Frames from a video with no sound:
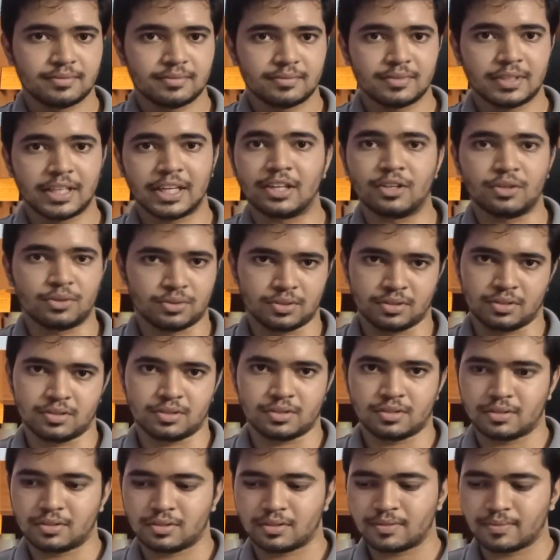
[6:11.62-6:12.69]
necrosis.
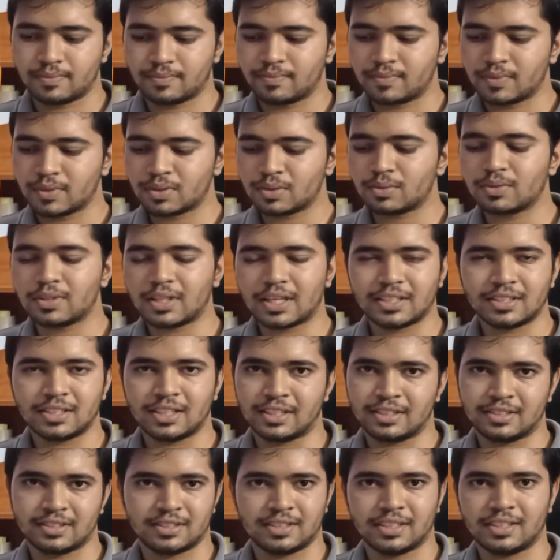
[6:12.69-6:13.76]
So there's
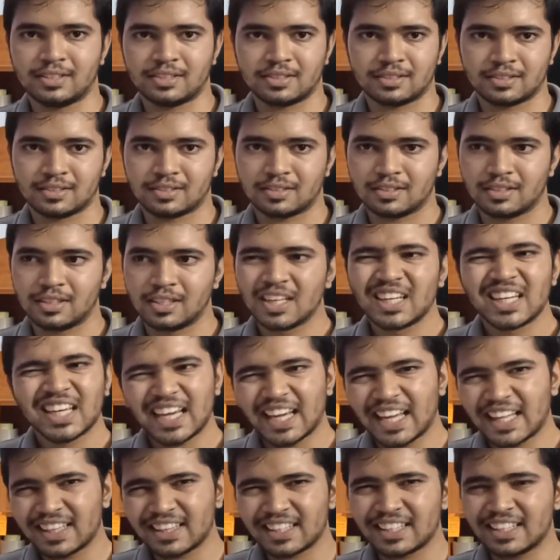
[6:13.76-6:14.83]
like six,
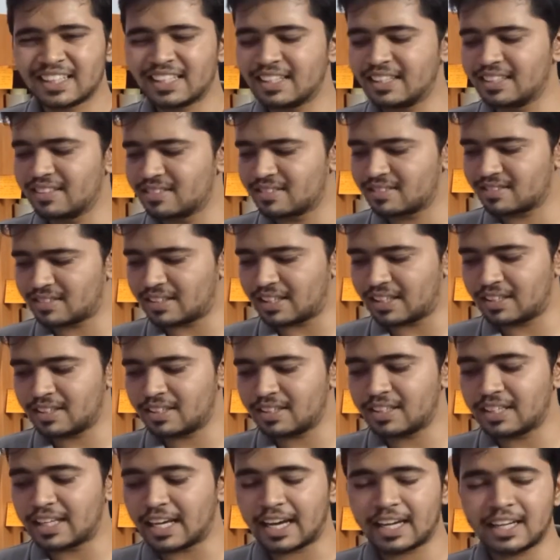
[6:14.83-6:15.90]
and
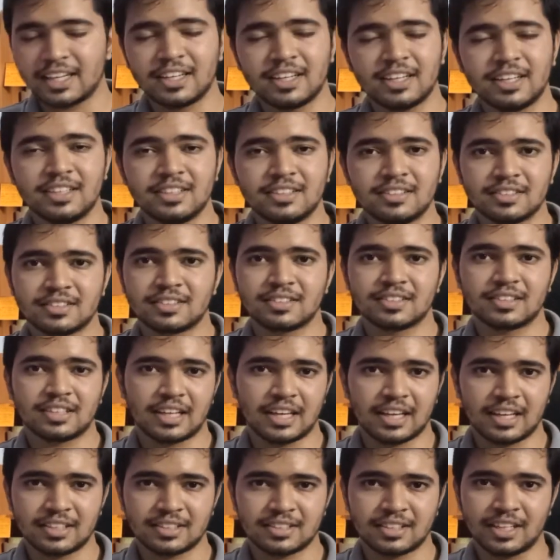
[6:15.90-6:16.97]
the gangrenous
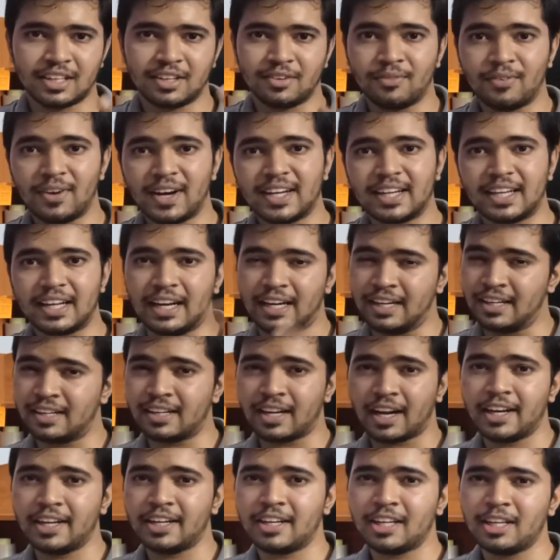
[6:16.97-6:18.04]
has like wet and
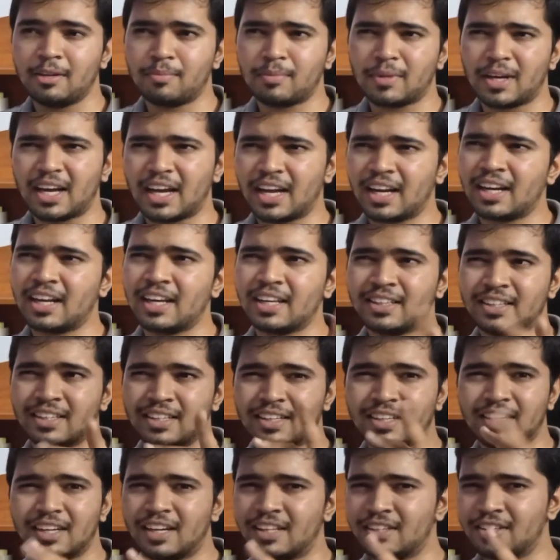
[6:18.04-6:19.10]
dry type, and I
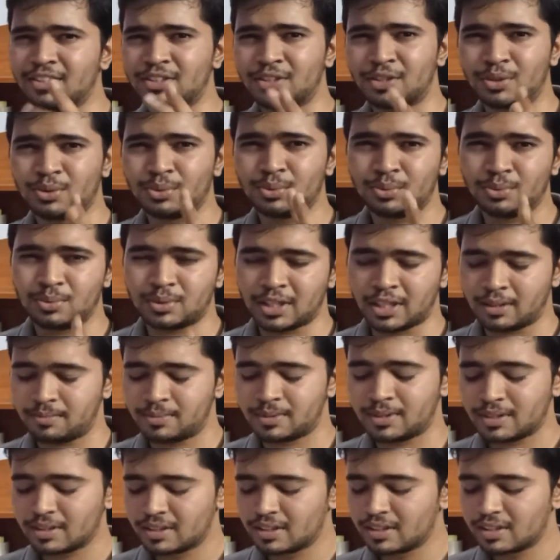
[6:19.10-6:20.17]
think other two types.
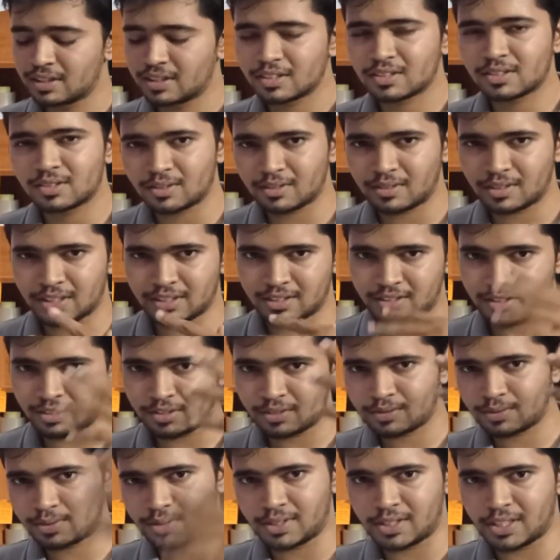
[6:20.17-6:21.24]
So let's
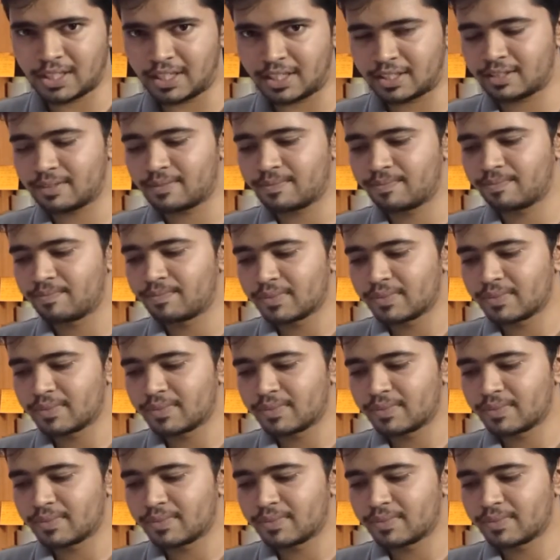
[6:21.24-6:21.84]
see it.